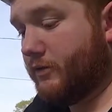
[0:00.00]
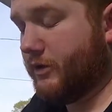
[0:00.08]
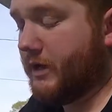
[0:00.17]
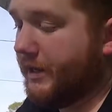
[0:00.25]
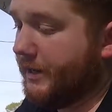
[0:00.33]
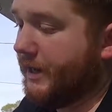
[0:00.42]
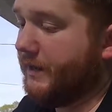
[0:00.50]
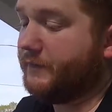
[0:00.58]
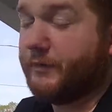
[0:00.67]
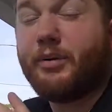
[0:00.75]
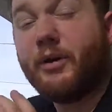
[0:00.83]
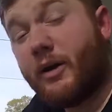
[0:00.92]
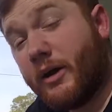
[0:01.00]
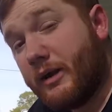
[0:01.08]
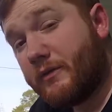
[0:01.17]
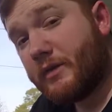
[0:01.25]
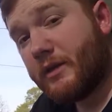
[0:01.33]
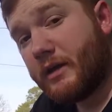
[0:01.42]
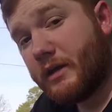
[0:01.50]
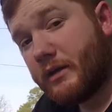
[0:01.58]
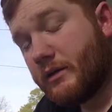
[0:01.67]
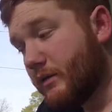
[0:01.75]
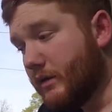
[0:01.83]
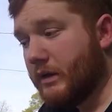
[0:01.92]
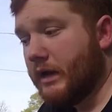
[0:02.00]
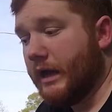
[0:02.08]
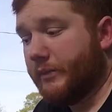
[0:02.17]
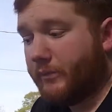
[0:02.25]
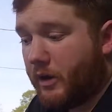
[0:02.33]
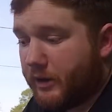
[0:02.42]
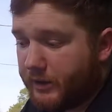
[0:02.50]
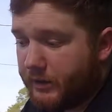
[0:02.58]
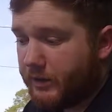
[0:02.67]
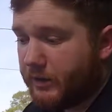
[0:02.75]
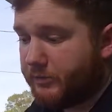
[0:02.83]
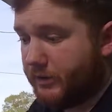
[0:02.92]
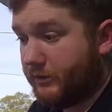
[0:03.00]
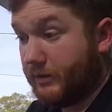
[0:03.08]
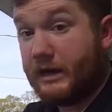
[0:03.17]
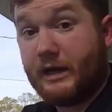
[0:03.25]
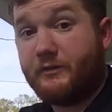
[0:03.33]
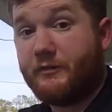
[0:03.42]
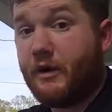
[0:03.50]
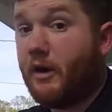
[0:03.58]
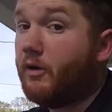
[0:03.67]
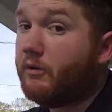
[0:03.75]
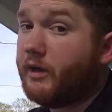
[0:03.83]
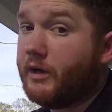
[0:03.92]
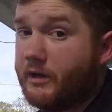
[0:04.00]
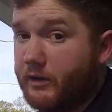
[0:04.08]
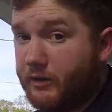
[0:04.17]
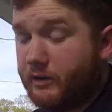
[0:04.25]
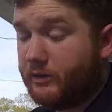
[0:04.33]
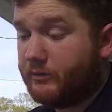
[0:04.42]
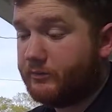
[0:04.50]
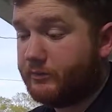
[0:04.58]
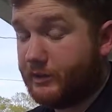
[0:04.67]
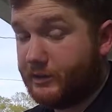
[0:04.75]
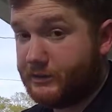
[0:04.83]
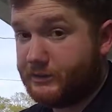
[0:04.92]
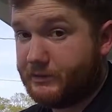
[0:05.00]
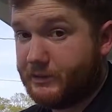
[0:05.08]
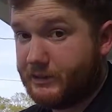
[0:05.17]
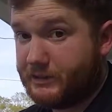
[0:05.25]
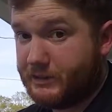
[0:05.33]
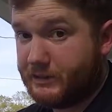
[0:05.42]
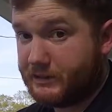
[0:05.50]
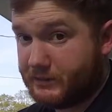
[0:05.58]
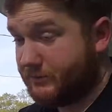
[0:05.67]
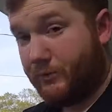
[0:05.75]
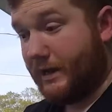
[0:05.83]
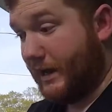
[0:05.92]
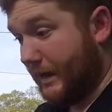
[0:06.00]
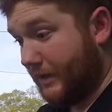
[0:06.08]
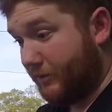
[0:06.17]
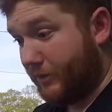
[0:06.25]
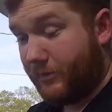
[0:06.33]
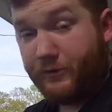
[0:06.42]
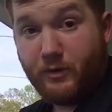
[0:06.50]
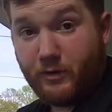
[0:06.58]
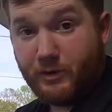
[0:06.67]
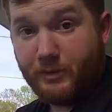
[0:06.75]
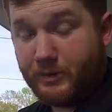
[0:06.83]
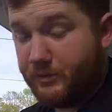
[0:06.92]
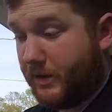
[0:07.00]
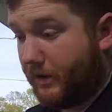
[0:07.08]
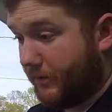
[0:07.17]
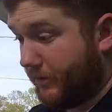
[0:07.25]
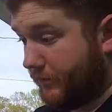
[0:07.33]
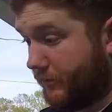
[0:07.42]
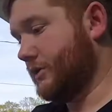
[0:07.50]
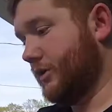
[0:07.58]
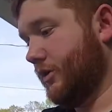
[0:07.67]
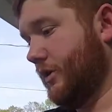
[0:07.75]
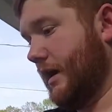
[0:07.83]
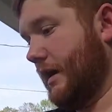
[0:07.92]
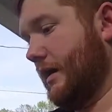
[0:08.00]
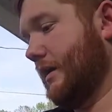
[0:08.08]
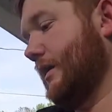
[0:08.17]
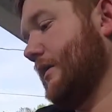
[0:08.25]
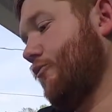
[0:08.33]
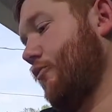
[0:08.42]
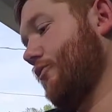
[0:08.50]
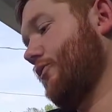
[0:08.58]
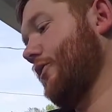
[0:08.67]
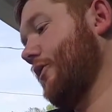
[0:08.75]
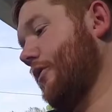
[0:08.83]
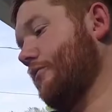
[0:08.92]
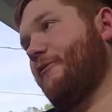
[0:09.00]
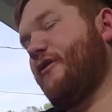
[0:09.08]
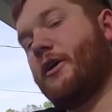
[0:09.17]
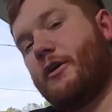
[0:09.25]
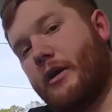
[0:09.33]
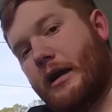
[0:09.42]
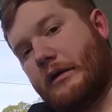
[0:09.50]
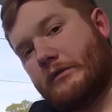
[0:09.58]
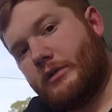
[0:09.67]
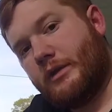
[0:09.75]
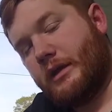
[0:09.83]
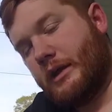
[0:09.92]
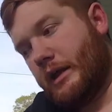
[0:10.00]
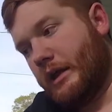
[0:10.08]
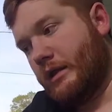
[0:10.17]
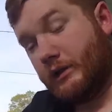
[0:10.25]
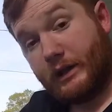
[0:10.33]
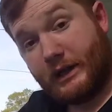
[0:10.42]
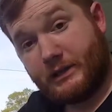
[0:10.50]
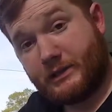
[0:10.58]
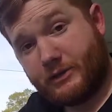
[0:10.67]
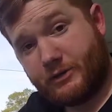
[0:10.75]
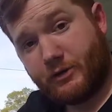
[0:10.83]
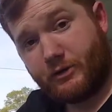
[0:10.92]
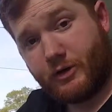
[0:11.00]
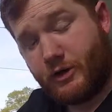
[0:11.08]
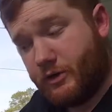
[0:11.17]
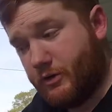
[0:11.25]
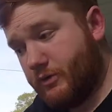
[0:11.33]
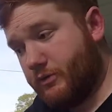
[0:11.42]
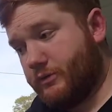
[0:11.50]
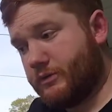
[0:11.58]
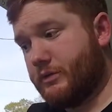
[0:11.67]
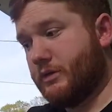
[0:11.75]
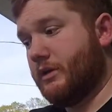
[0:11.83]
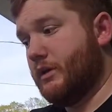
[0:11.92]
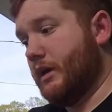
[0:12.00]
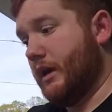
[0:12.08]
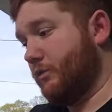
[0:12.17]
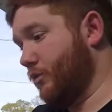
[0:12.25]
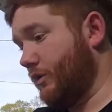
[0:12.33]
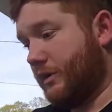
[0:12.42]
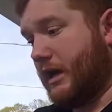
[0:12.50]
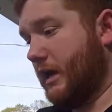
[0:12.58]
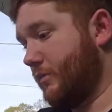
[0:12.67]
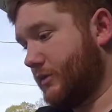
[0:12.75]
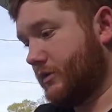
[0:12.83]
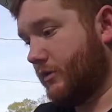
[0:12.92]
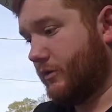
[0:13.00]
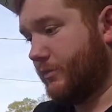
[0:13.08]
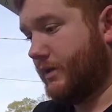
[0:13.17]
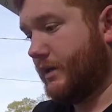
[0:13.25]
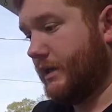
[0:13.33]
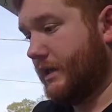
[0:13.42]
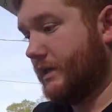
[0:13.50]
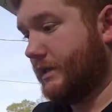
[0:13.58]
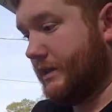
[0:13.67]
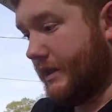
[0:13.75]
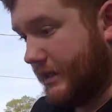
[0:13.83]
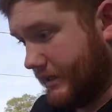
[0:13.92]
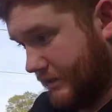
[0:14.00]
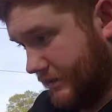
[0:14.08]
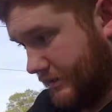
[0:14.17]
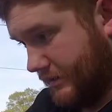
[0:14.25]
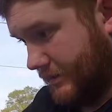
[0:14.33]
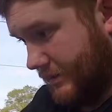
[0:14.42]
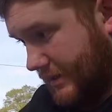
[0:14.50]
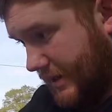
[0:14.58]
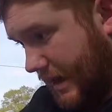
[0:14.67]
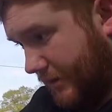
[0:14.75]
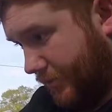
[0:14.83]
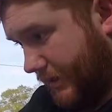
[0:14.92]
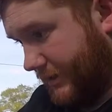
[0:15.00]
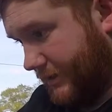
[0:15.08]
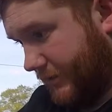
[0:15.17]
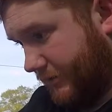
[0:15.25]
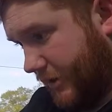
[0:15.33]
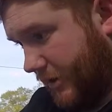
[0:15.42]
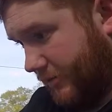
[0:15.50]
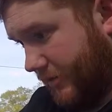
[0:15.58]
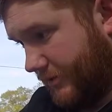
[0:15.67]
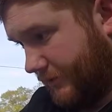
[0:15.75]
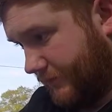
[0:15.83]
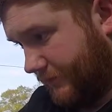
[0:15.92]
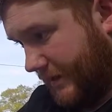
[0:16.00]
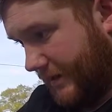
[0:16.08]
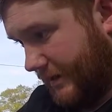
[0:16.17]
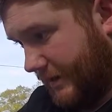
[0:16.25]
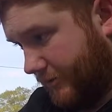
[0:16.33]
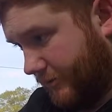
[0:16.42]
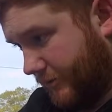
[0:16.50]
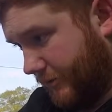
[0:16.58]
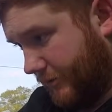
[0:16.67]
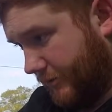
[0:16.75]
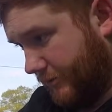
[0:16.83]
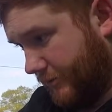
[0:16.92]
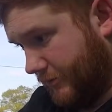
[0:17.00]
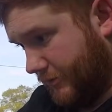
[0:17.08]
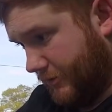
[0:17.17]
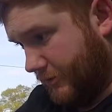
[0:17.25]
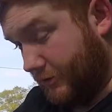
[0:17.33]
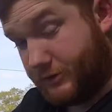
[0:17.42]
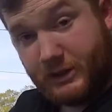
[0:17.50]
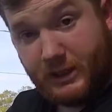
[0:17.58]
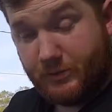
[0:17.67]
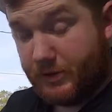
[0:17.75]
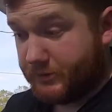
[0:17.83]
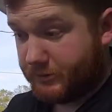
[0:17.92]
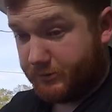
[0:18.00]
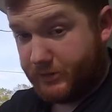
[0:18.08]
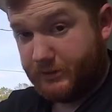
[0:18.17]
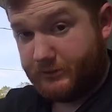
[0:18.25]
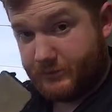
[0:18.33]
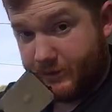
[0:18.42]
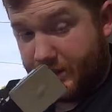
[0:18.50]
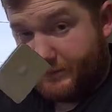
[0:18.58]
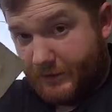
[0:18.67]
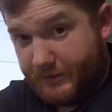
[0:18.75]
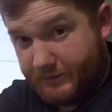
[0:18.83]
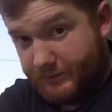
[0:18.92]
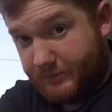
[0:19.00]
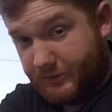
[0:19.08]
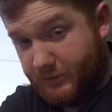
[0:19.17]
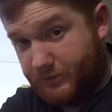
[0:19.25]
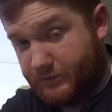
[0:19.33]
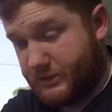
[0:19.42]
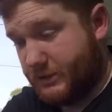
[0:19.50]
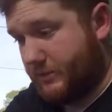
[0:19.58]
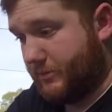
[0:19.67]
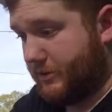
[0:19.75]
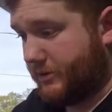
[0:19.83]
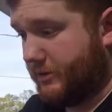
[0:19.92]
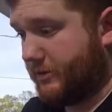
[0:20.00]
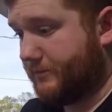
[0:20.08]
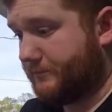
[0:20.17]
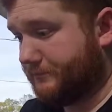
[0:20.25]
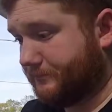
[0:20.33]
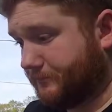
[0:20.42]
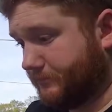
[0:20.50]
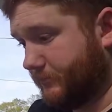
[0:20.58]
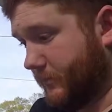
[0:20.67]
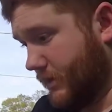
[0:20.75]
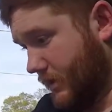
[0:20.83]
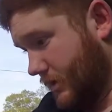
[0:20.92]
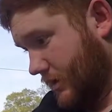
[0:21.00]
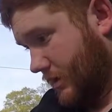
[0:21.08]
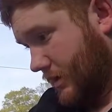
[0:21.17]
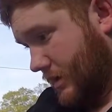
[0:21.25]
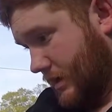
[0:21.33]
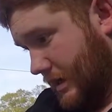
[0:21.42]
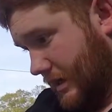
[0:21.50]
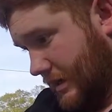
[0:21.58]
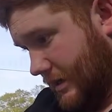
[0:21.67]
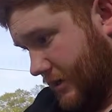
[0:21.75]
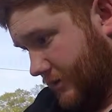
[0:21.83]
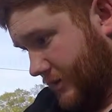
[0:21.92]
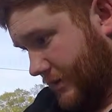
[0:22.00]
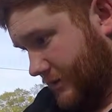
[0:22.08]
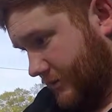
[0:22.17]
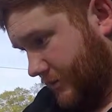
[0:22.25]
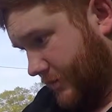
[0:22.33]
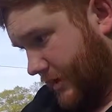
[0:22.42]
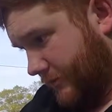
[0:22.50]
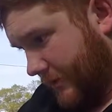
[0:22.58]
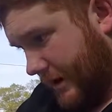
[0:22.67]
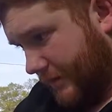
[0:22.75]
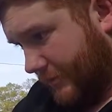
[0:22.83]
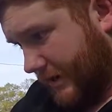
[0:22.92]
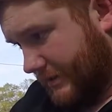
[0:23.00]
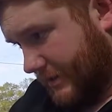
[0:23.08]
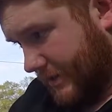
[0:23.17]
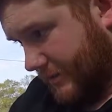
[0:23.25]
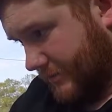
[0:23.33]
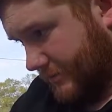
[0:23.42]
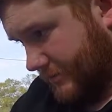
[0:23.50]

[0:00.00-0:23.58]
You kind of have to plot everything and mock it up, you know, like I've already done, because this is what I had on it before I ripped the mount off. So you kind of want to figure out the links that you're going to use and where the camera is going to be, then kind of place it on the helmet, find out where your sticky mount's going to be. See, I've got the U sticky mount here, and I know that it's going to be right about there.